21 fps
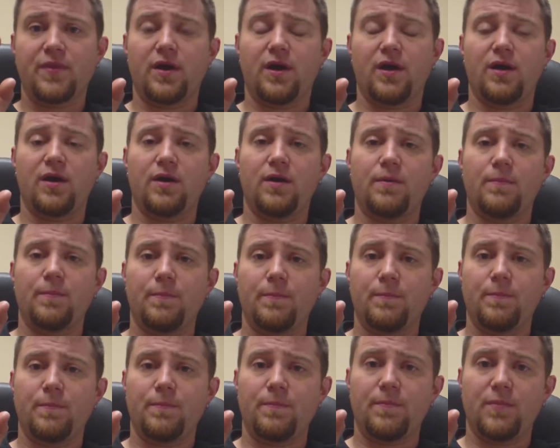
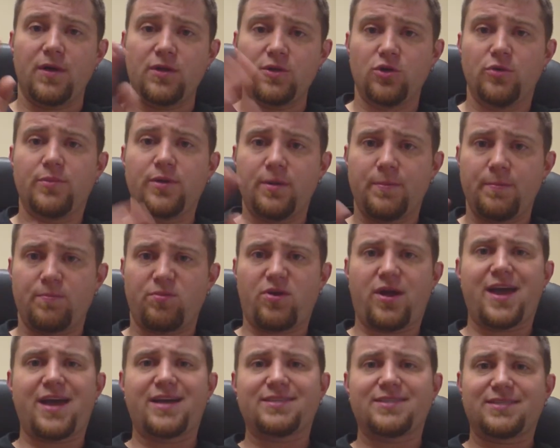Aluminum,
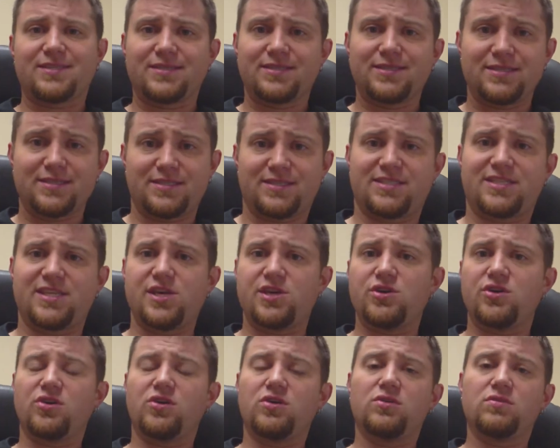brass,
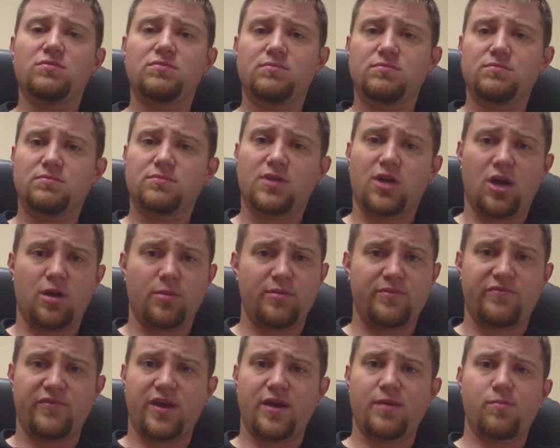steel,
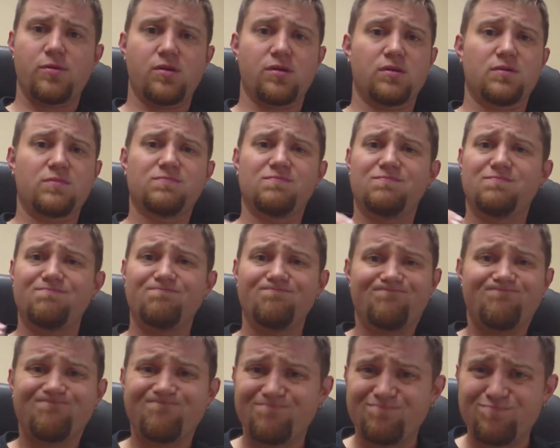carbon fiber,
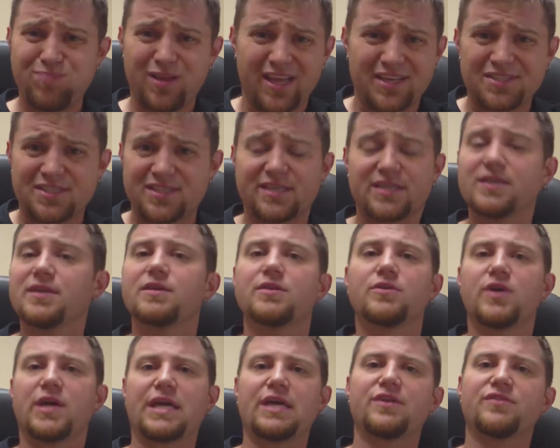plastic,
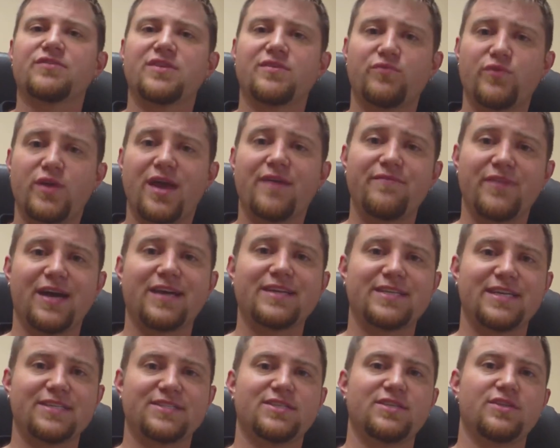that kind of stuff. We have not
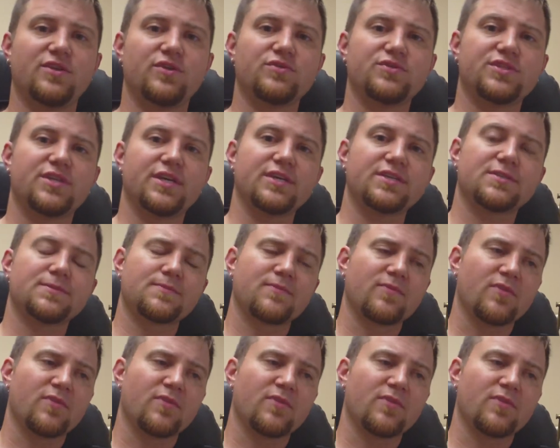tested those things.